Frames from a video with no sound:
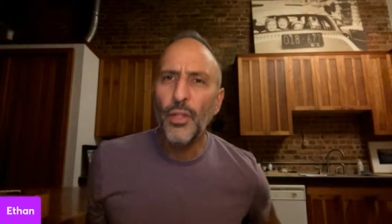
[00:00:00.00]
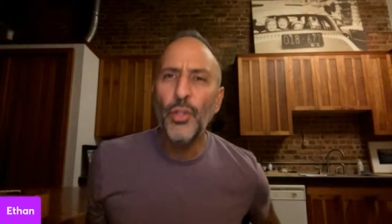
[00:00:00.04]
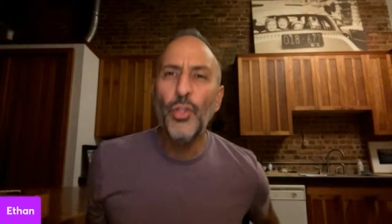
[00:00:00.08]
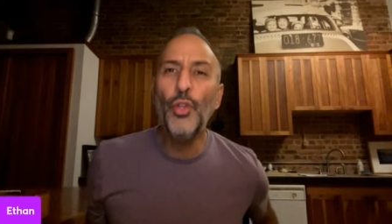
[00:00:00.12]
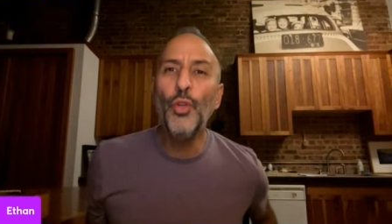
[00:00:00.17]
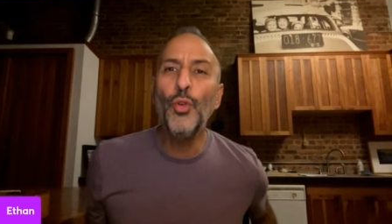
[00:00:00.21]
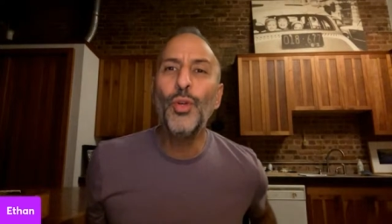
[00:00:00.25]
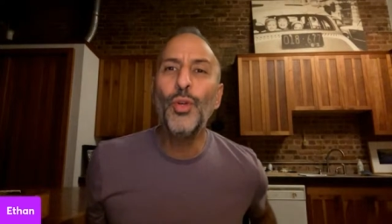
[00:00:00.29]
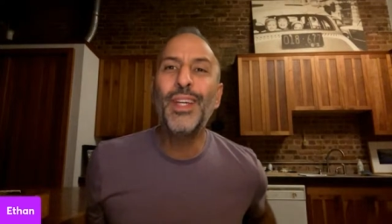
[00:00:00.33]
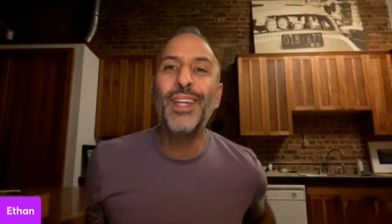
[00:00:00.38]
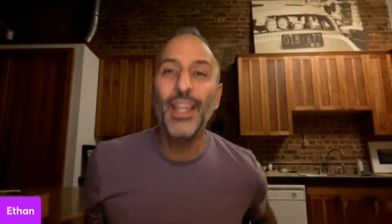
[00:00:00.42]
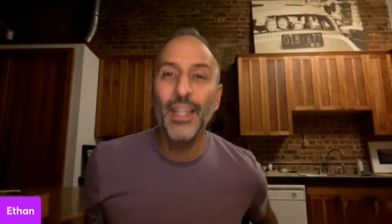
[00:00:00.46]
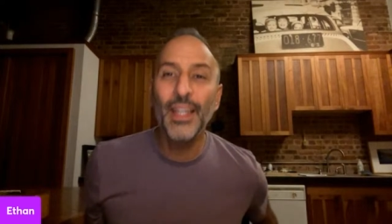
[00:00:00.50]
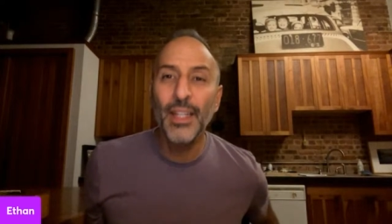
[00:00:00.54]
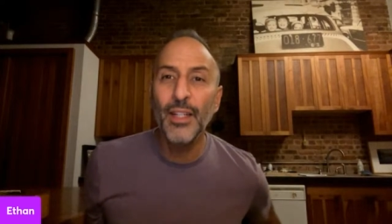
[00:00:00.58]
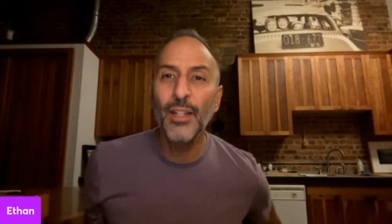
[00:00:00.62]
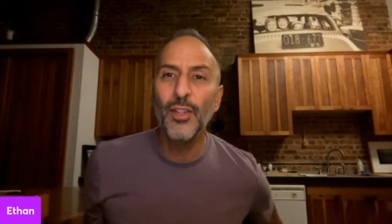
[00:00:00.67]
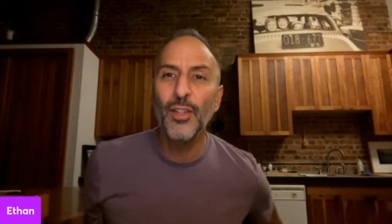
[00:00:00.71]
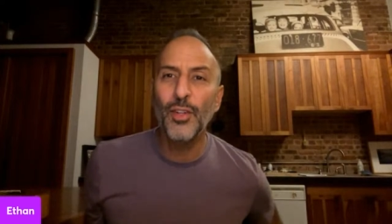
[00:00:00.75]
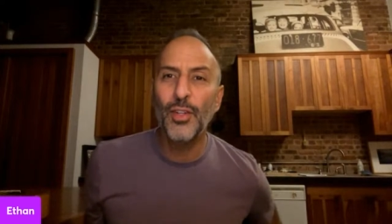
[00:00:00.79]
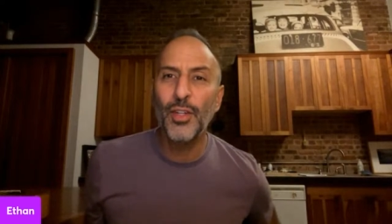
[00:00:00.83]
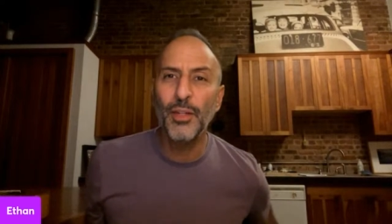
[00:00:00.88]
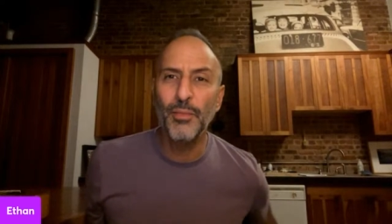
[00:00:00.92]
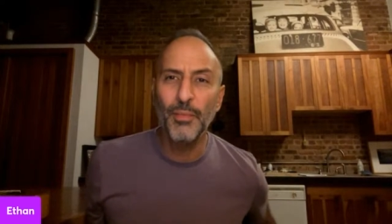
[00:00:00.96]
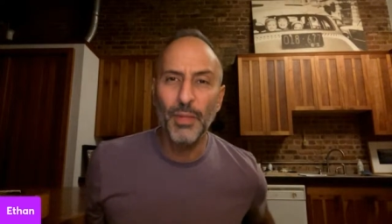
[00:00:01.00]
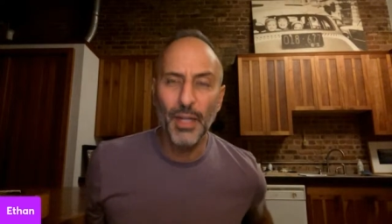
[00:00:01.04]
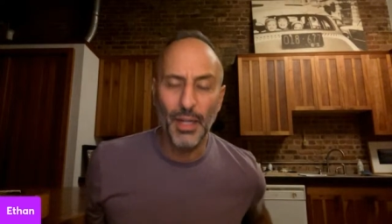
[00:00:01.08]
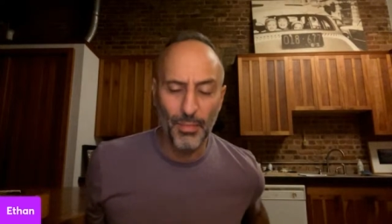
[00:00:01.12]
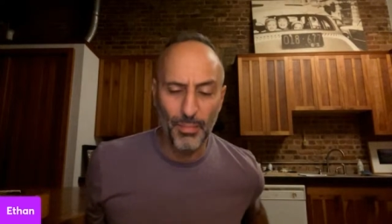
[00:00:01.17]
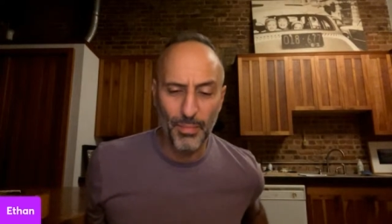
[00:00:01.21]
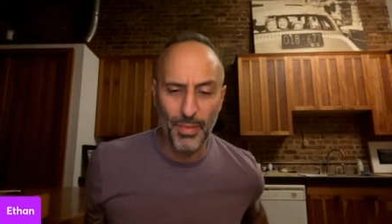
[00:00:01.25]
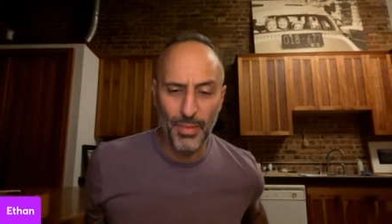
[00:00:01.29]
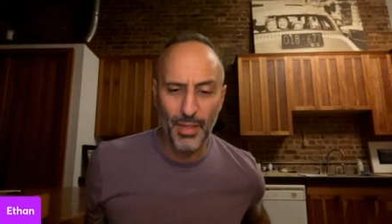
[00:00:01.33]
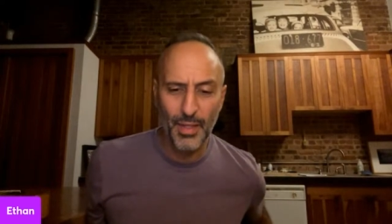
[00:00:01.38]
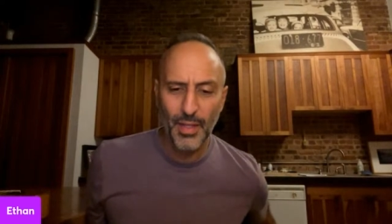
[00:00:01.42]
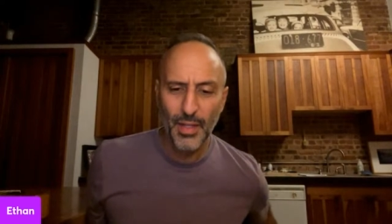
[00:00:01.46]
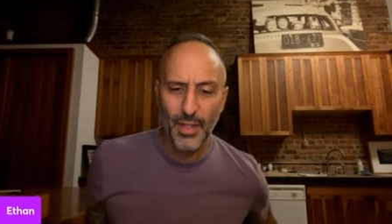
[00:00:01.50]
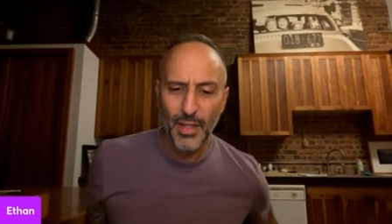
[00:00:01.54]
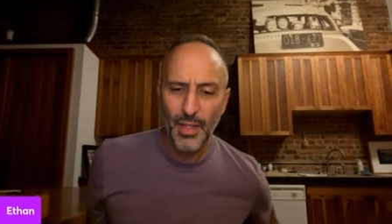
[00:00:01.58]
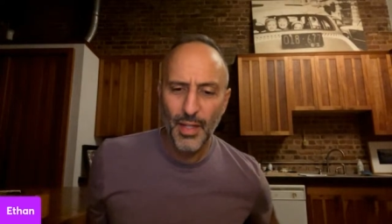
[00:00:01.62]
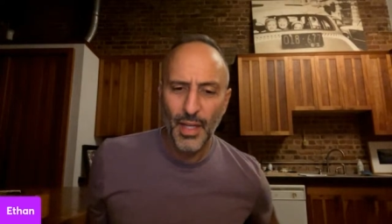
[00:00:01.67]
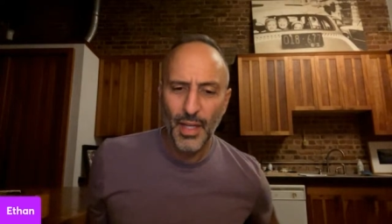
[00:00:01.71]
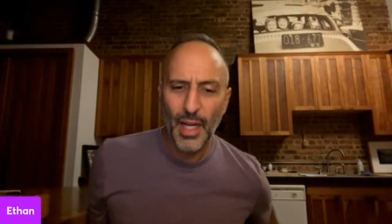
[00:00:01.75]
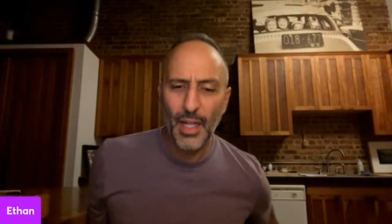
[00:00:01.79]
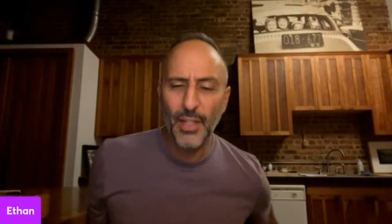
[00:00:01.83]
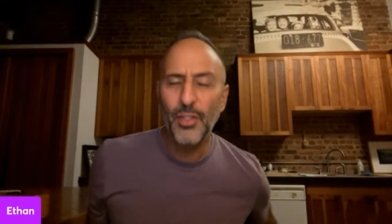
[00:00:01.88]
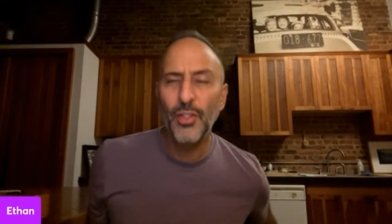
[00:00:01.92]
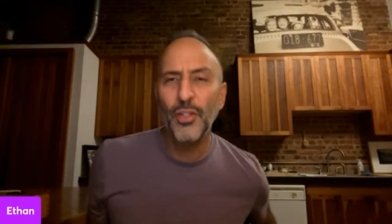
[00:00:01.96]
You can look him up.
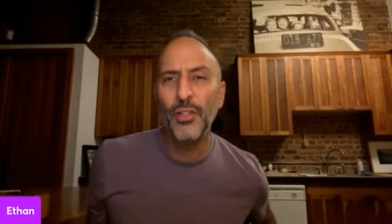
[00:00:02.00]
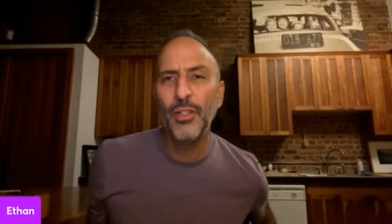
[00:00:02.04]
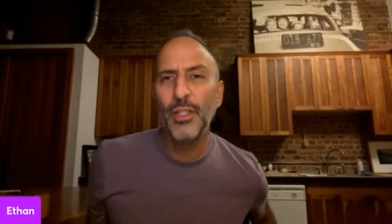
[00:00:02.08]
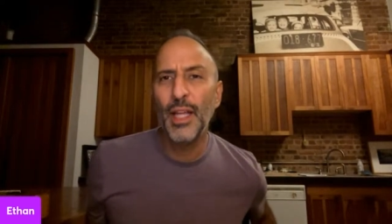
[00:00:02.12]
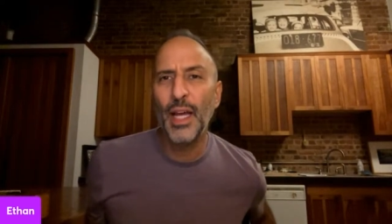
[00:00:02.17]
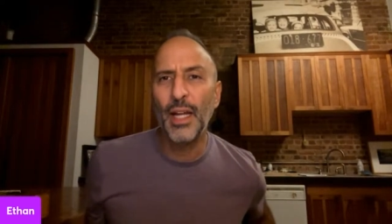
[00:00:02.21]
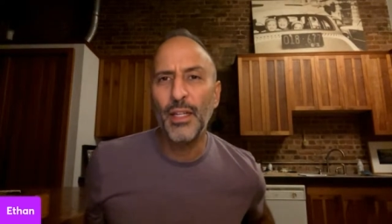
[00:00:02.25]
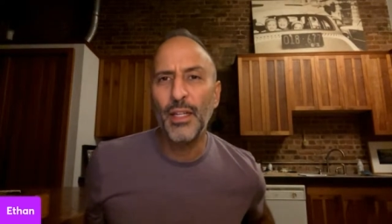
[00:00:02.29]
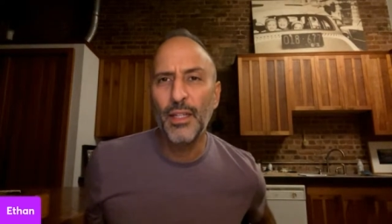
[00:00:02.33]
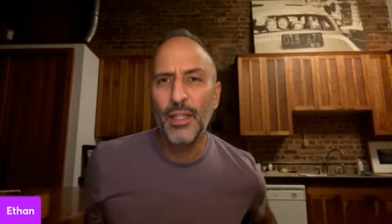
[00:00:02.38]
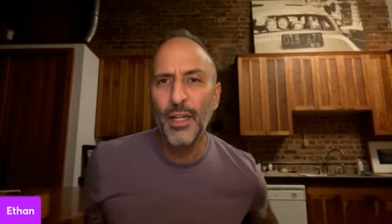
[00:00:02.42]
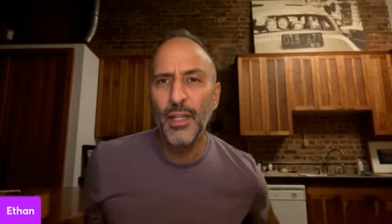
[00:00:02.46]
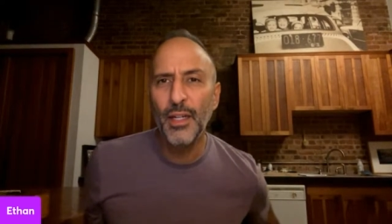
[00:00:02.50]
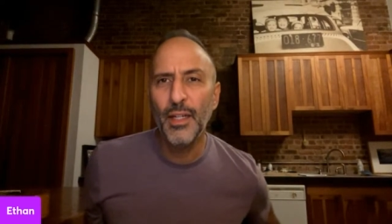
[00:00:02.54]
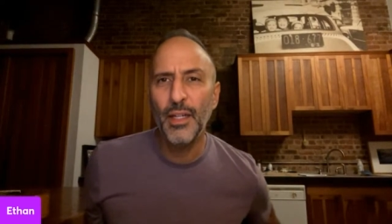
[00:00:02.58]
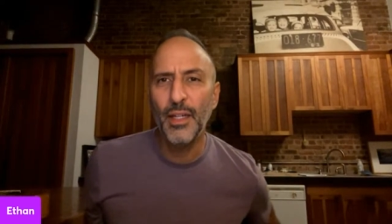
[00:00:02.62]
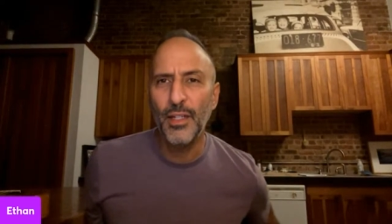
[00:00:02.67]
I turned that k